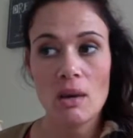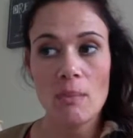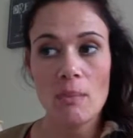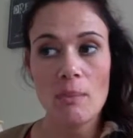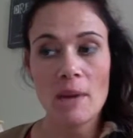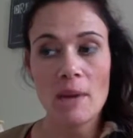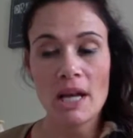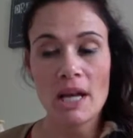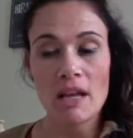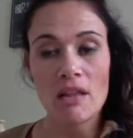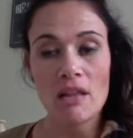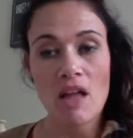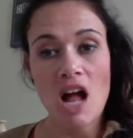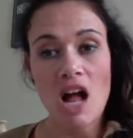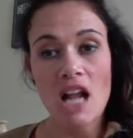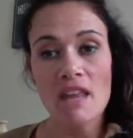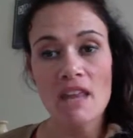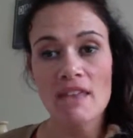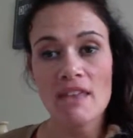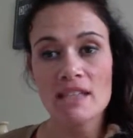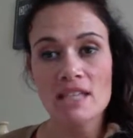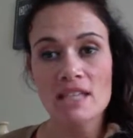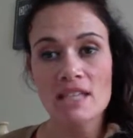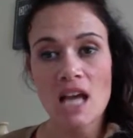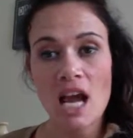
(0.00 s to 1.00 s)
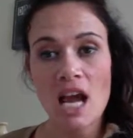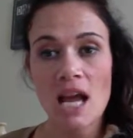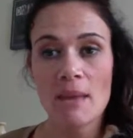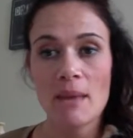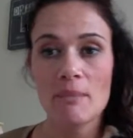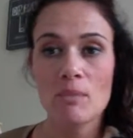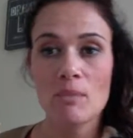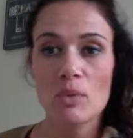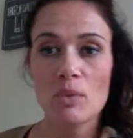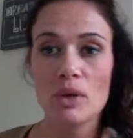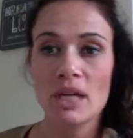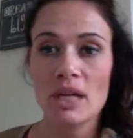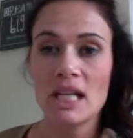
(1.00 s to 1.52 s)
But a lot of the time
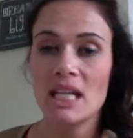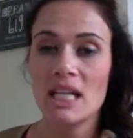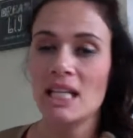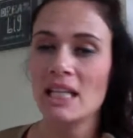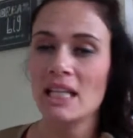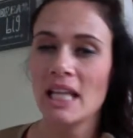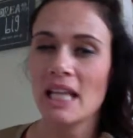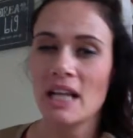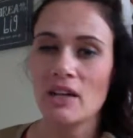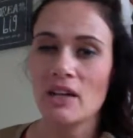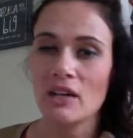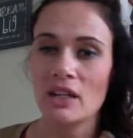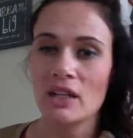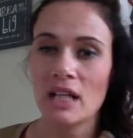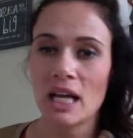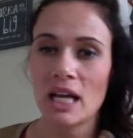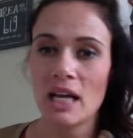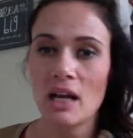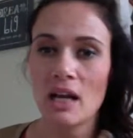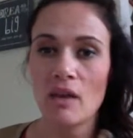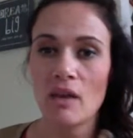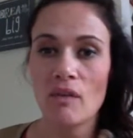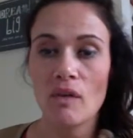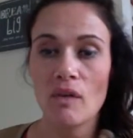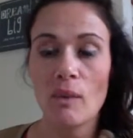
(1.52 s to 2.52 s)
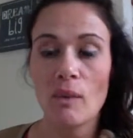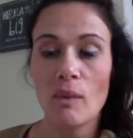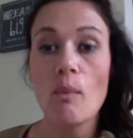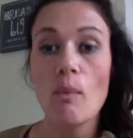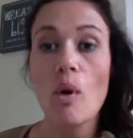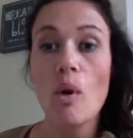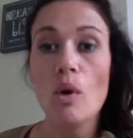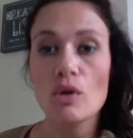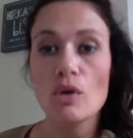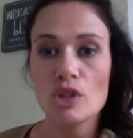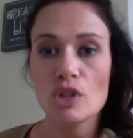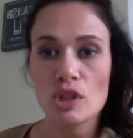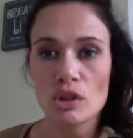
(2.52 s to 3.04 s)
we're eating later at night of
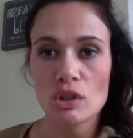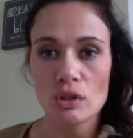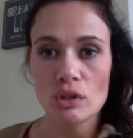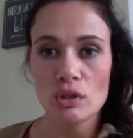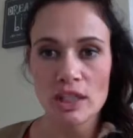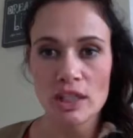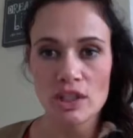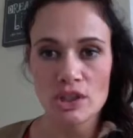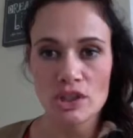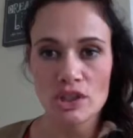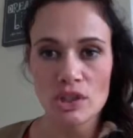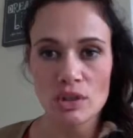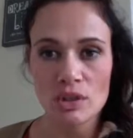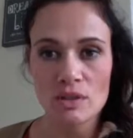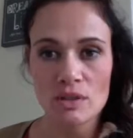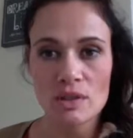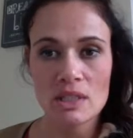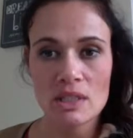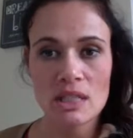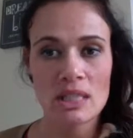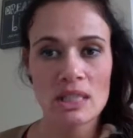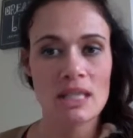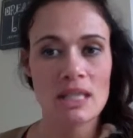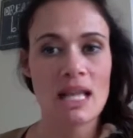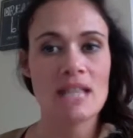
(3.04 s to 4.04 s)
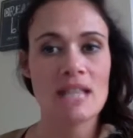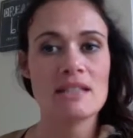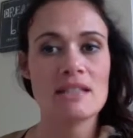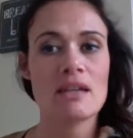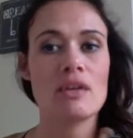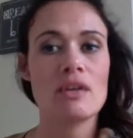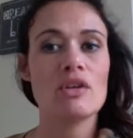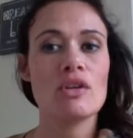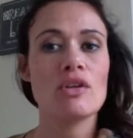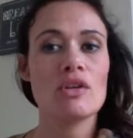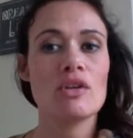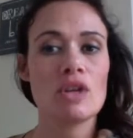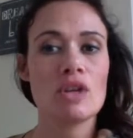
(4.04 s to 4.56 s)
emotional issues. And that's how
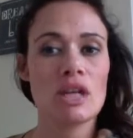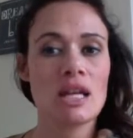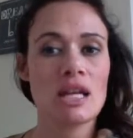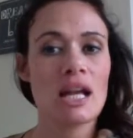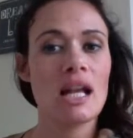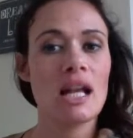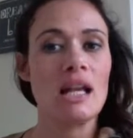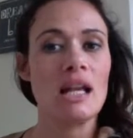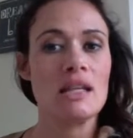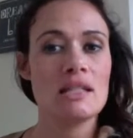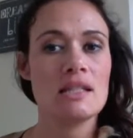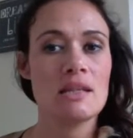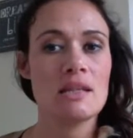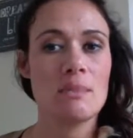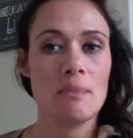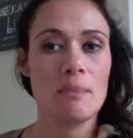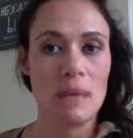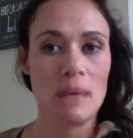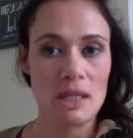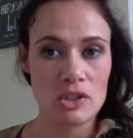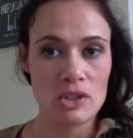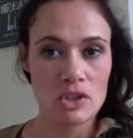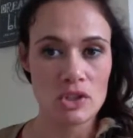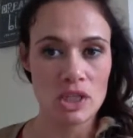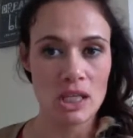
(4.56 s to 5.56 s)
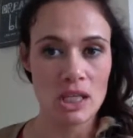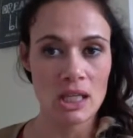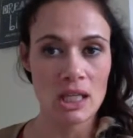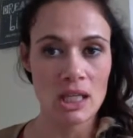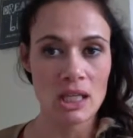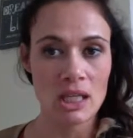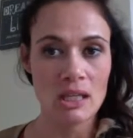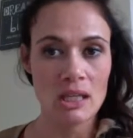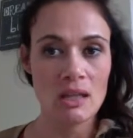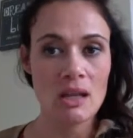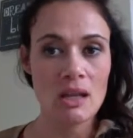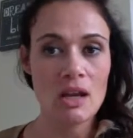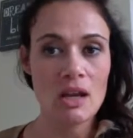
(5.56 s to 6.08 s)
you're going to get into binge
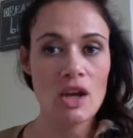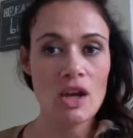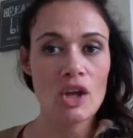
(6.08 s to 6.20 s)
eating.